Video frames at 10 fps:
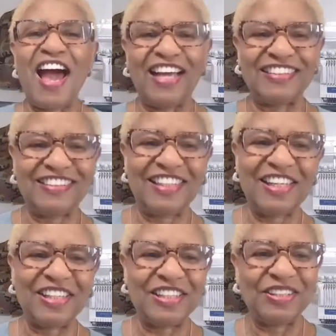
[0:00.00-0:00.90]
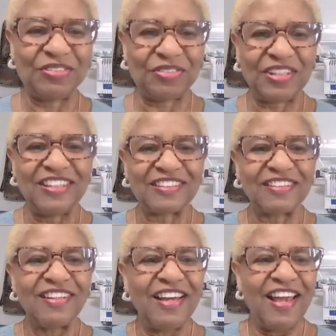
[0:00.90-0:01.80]
I stuck it in the
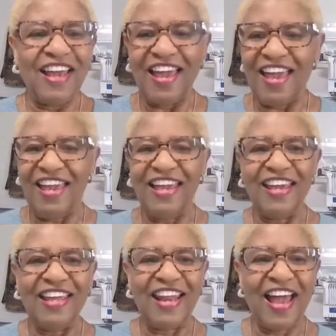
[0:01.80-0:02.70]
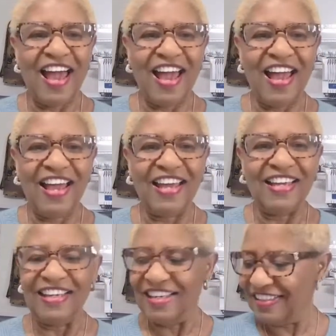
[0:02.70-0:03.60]
freezer and
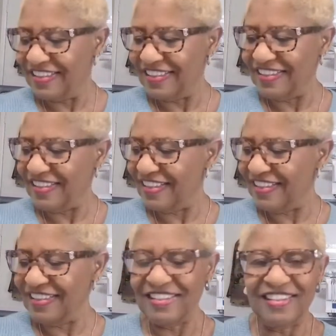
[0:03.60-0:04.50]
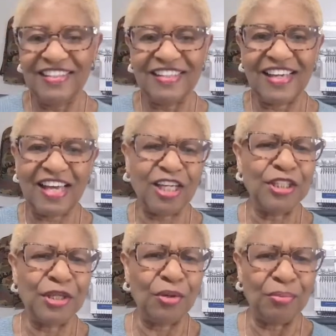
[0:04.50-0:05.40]
I couldn't
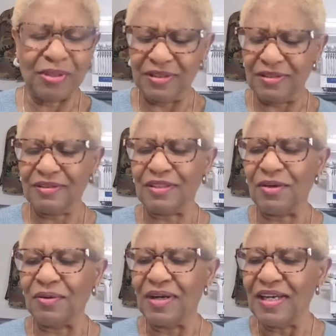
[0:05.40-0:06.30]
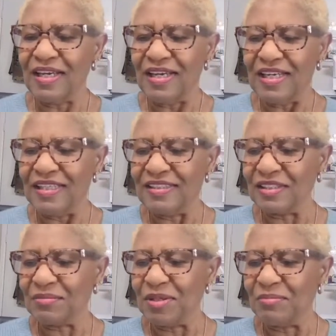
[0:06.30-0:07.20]
open it. So it
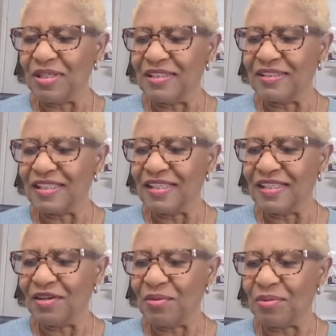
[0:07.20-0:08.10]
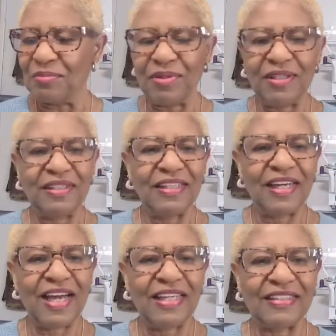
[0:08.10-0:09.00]
took me a minute to get it open, but
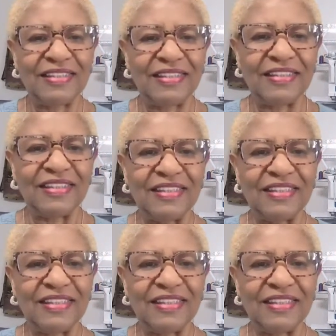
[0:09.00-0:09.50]
I did.